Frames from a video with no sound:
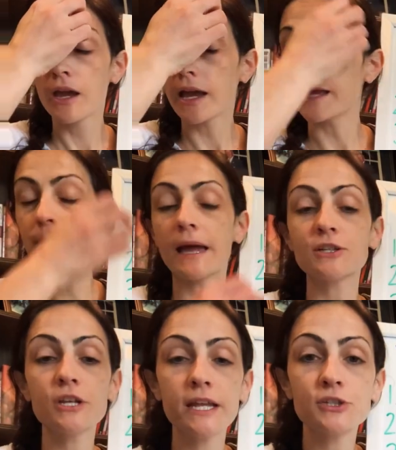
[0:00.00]

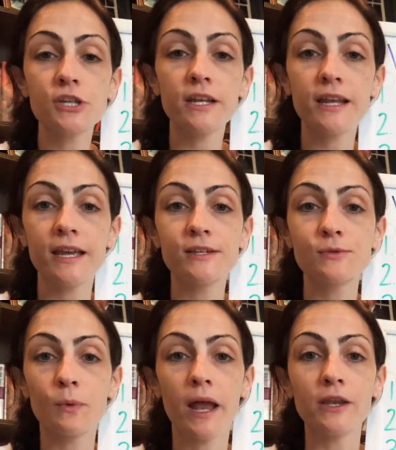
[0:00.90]
Imagination is
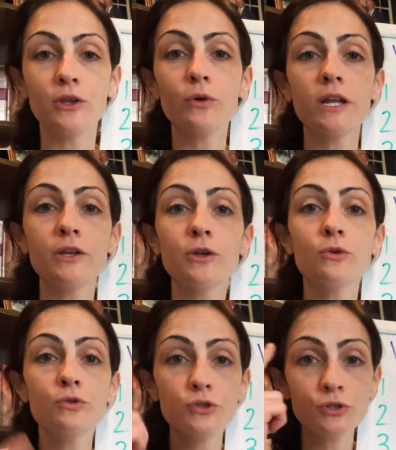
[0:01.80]
when you can
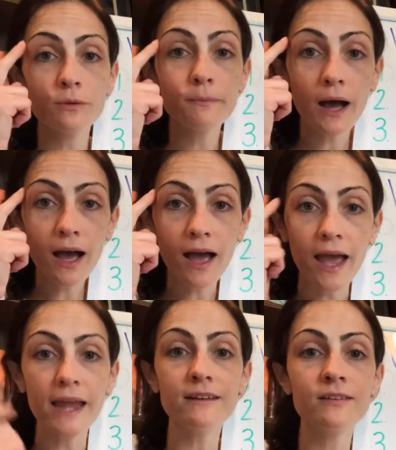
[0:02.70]
use your
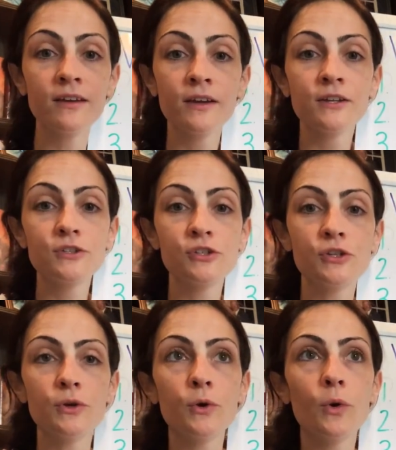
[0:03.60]
mind
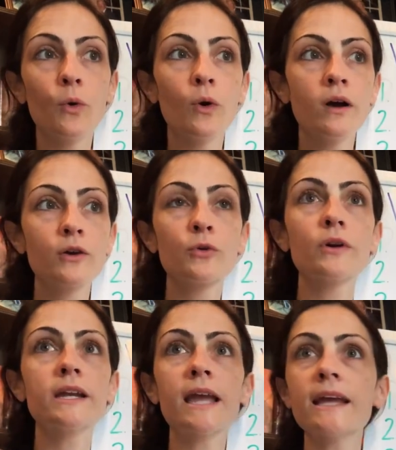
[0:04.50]
to
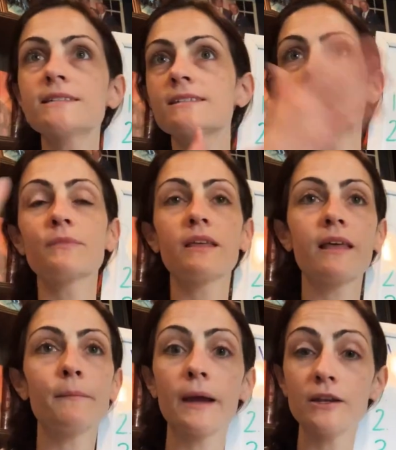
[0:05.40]
create something
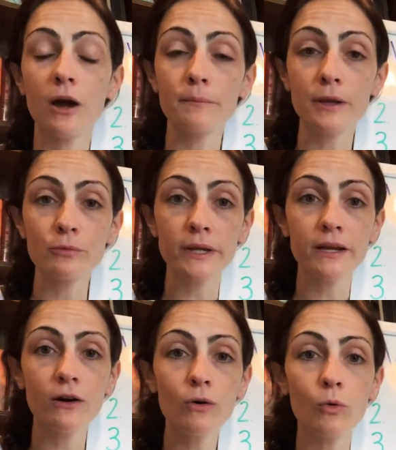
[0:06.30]
that might not be
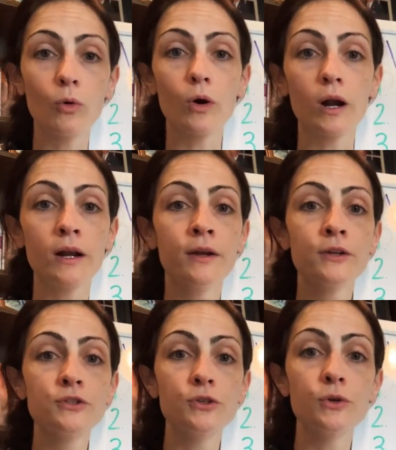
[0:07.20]
real or
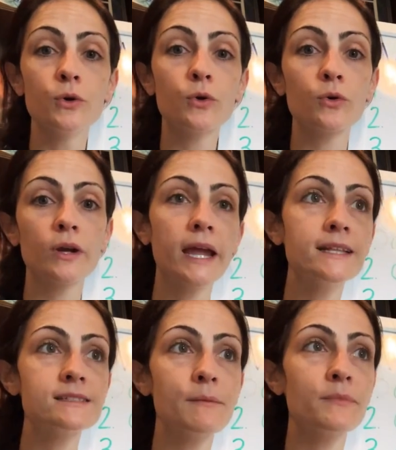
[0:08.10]
to
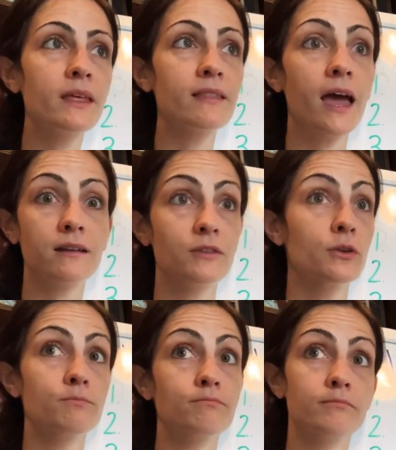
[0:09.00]
create something that
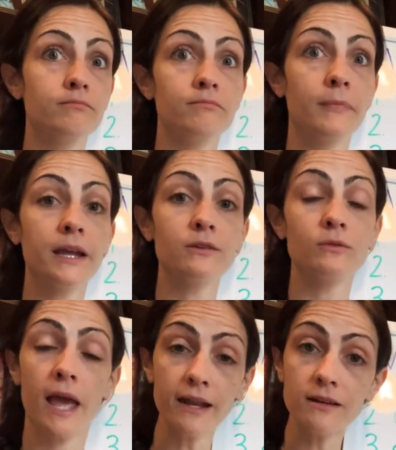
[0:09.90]
might
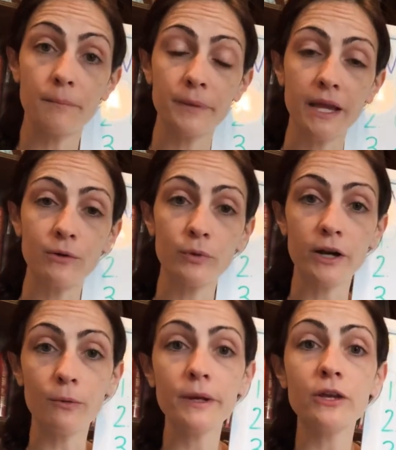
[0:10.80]
end up being
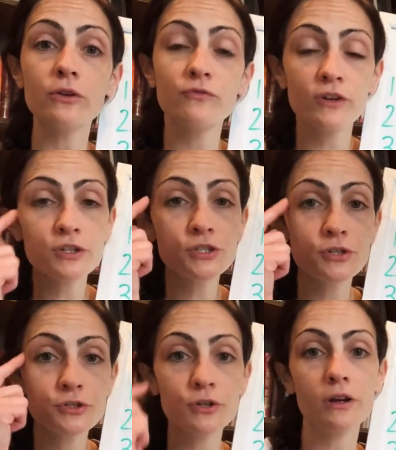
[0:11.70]
real, but you first
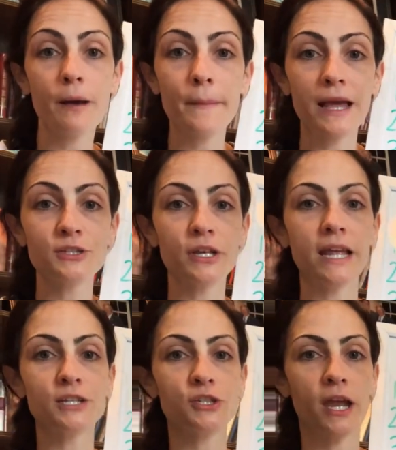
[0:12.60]
use your
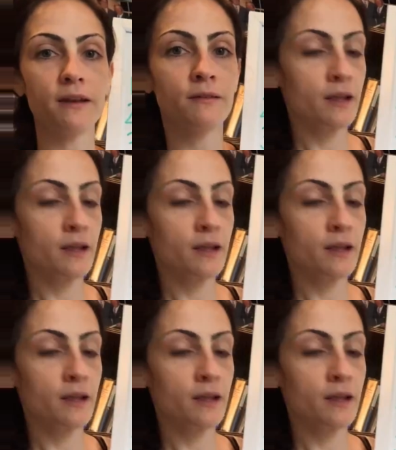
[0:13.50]
imagination.